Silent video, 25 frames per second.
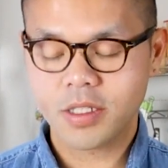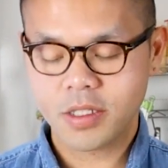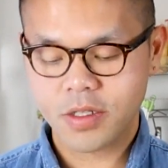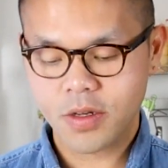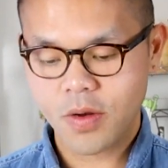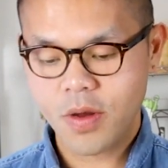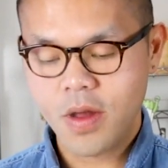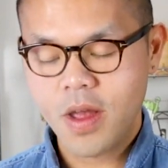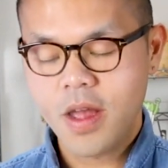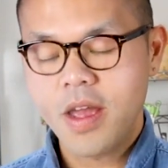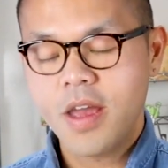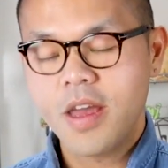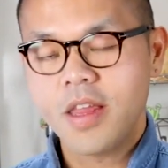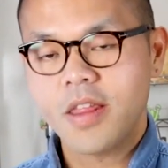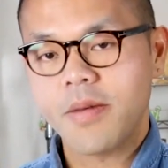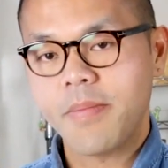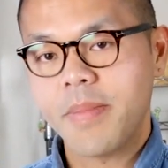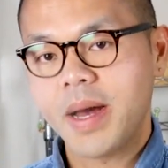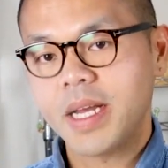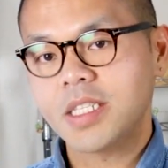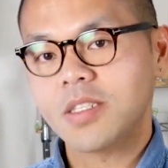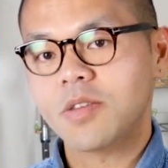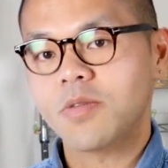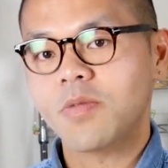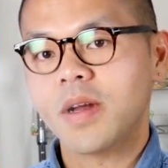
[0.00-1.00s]
So the
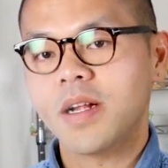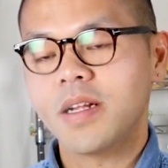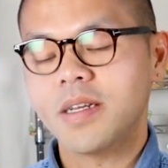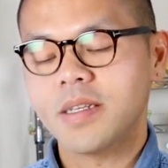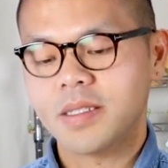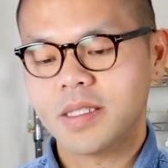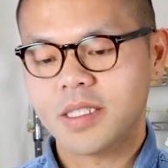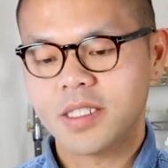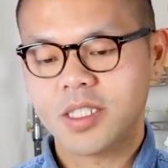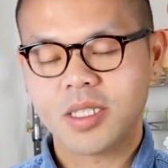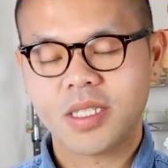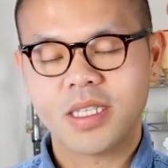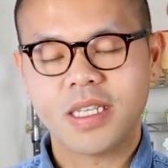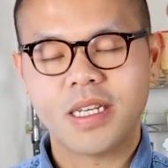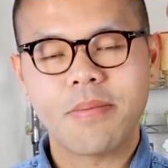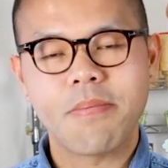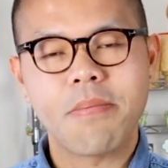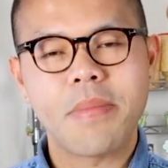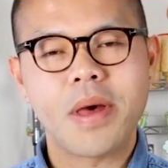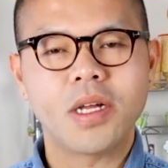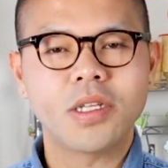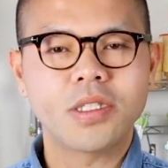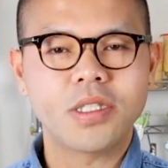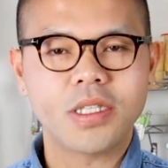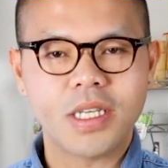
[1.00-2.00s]
mozzarella is just gonna
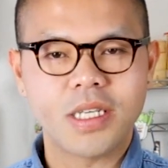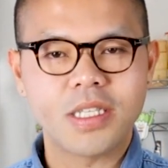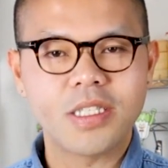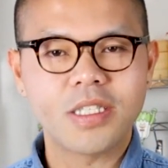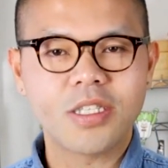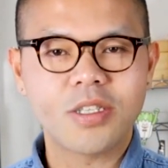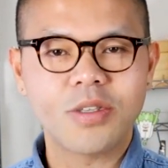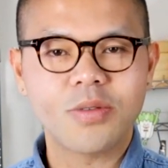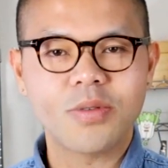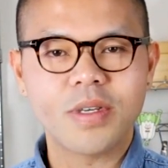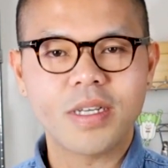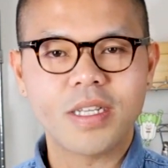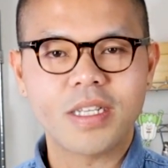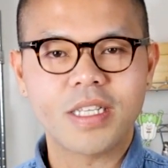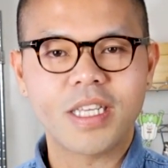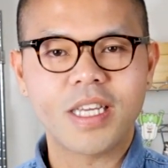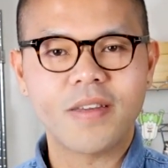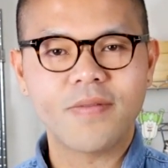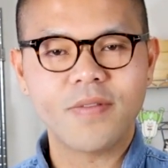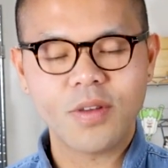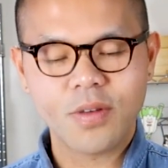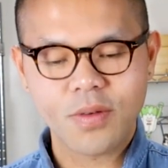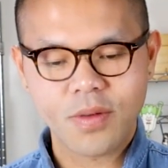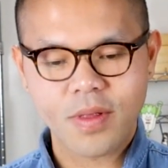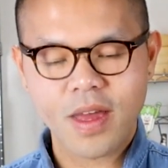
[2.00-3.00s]
melt into it and
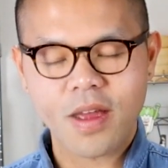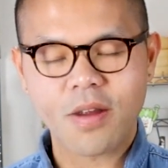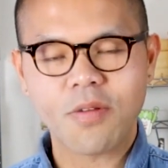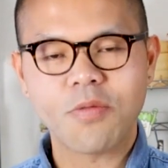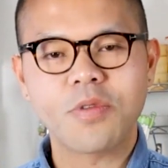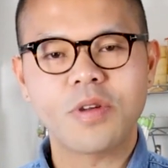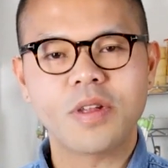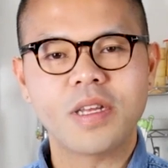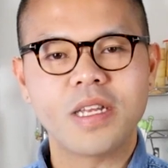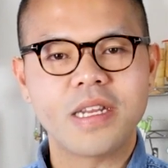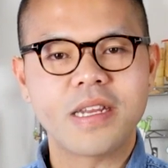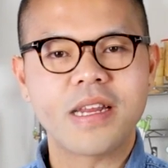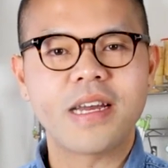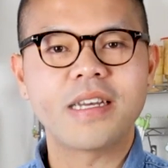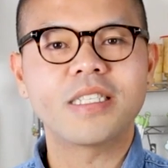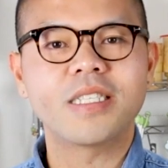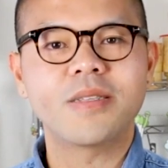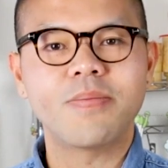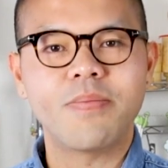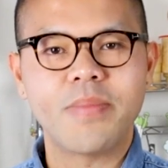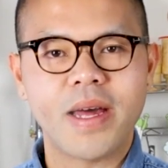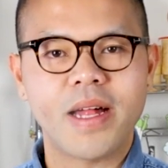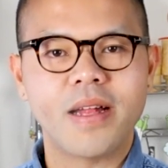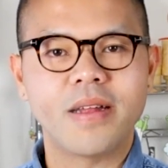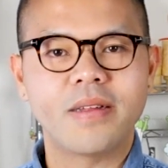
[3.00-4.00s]
give you that really
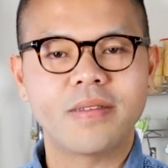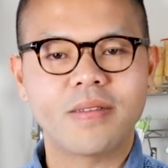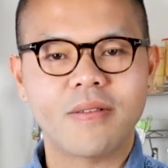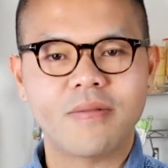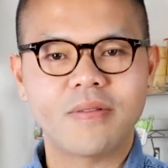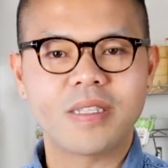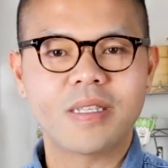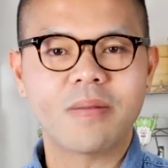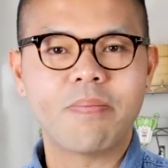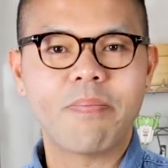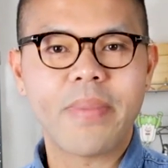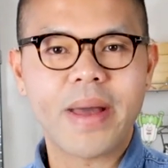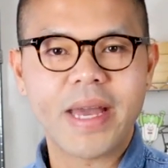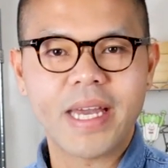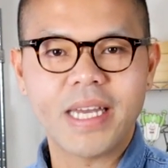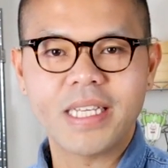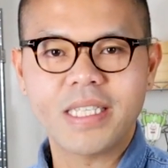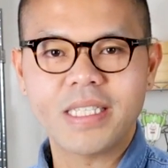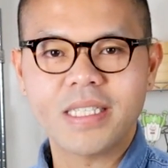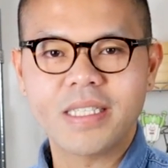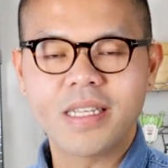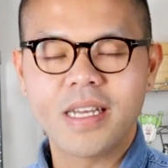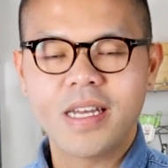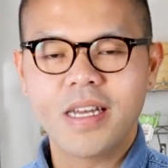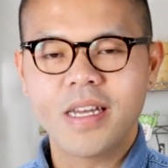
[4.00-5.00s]
nice balance of
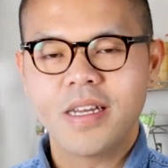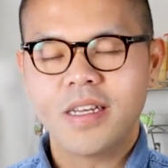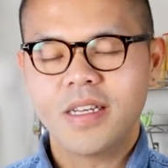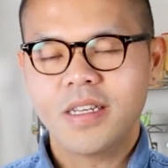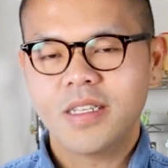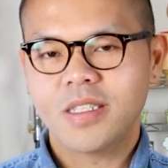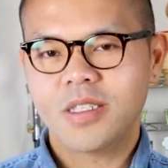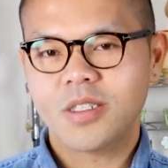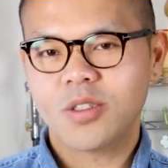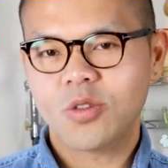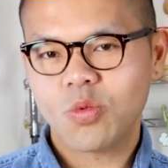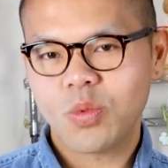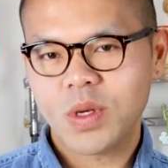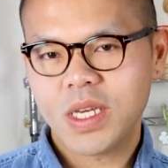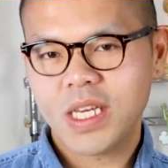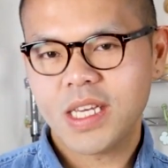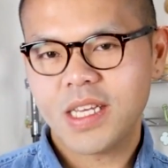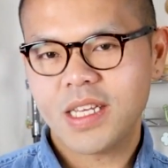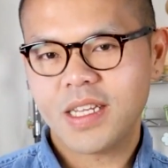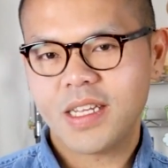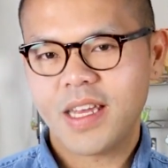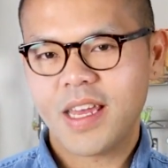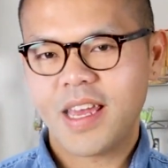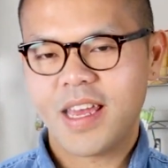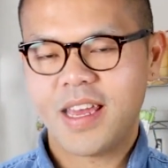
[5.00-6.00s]
spice,
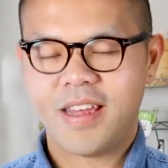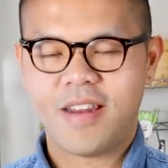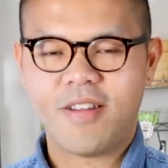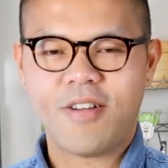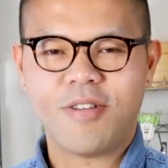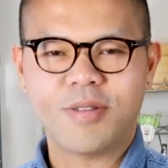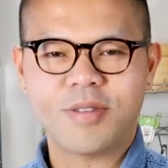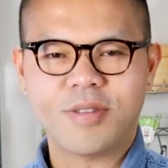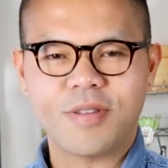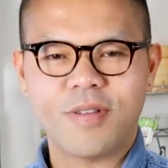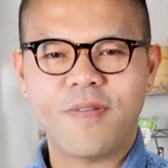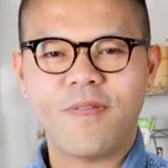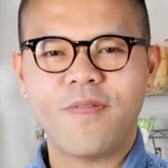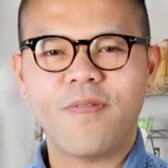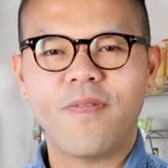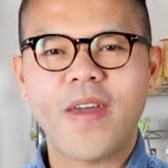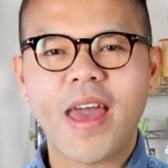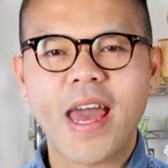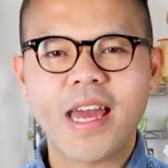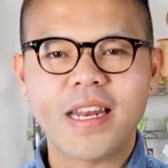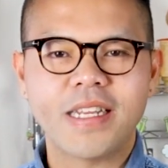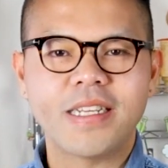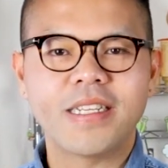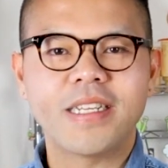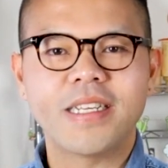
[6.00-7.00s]
sweet, and also
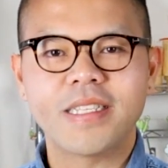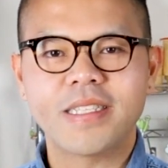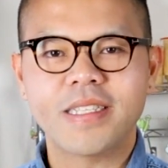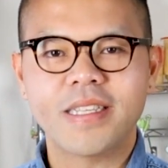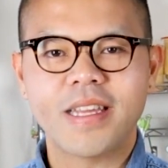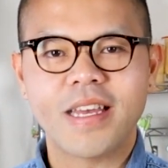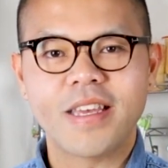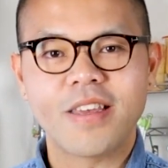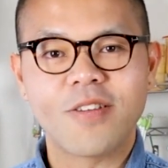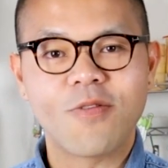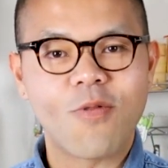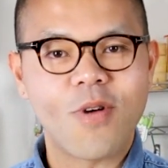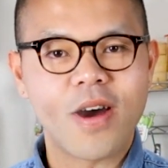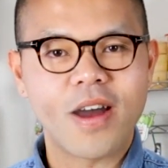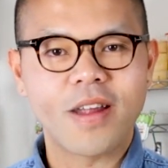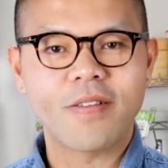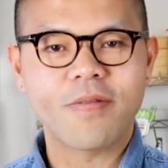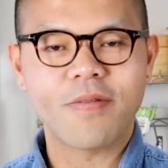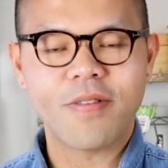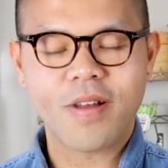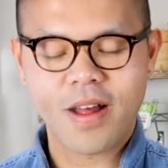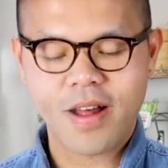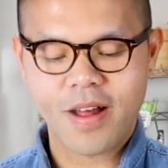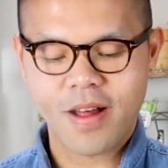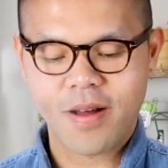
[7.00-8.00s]
fattiness that you
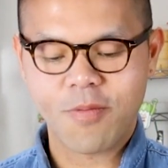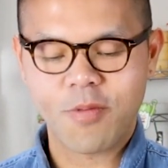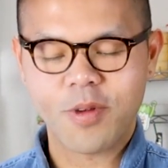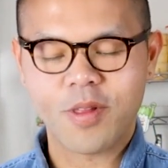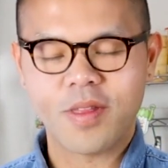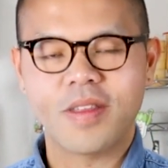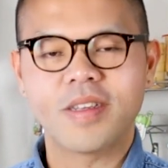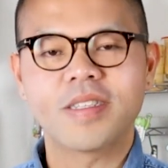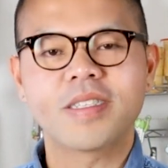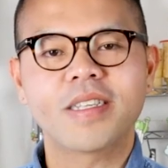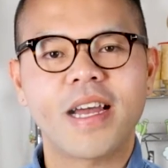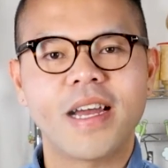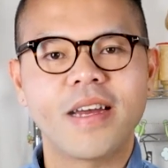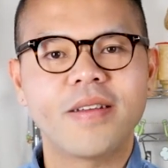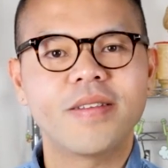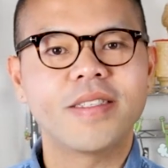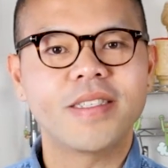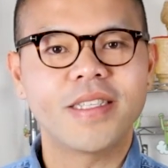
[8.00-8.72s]
want with this kind